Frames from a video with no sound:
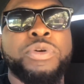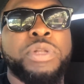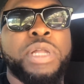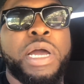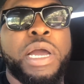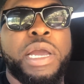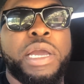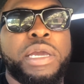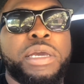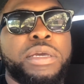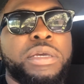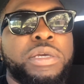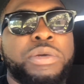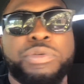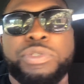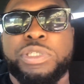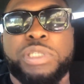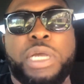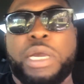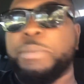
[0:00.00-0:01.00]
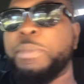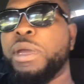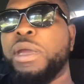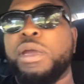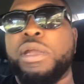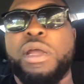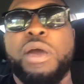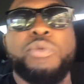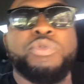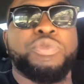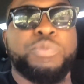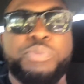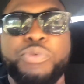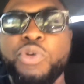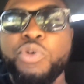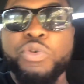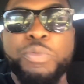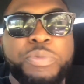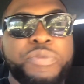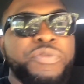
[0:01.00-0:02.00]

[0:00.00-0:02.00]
Like, he was like, man, I was broke